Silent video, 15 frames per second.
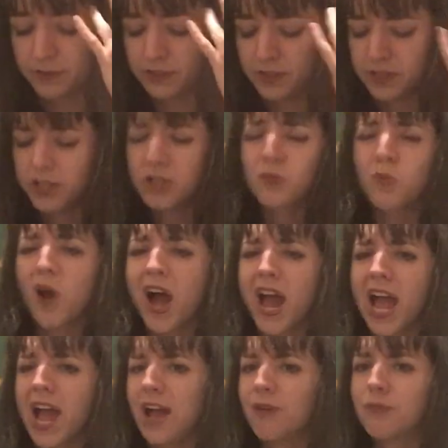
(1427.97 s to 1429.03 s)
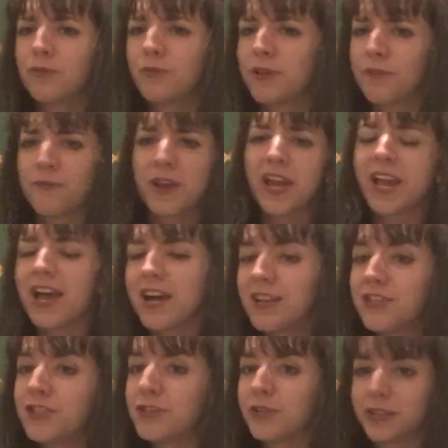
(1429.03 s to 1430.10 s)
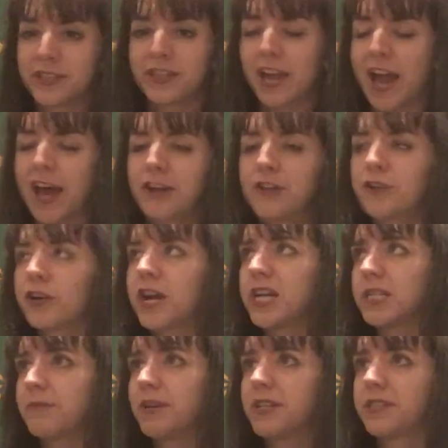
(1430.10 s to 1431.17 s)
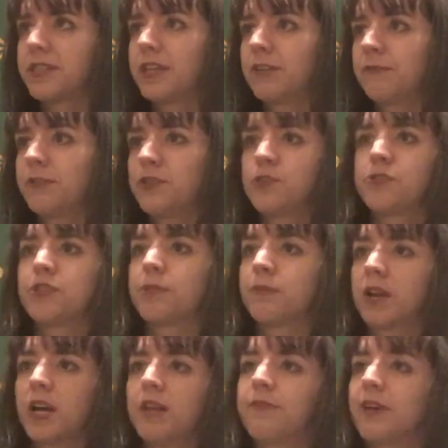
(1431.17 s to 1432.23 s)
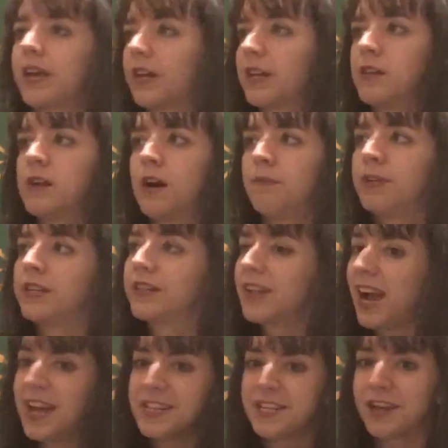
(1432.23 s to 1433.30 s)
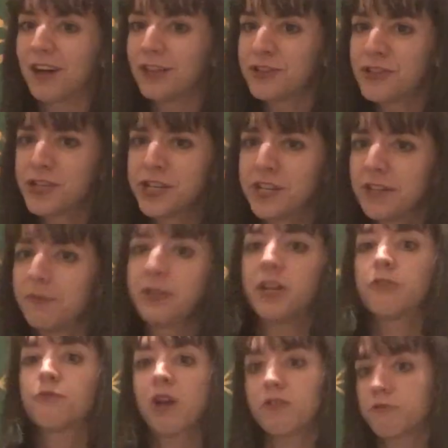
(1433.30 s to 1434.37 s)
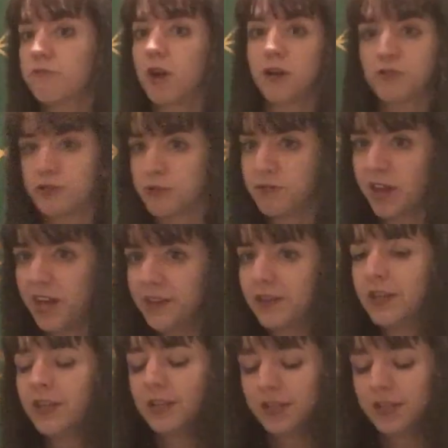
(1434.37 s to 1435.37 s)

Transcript: this is why if I had to categorize myself into some kind of economic ideology, I'd rather not do that.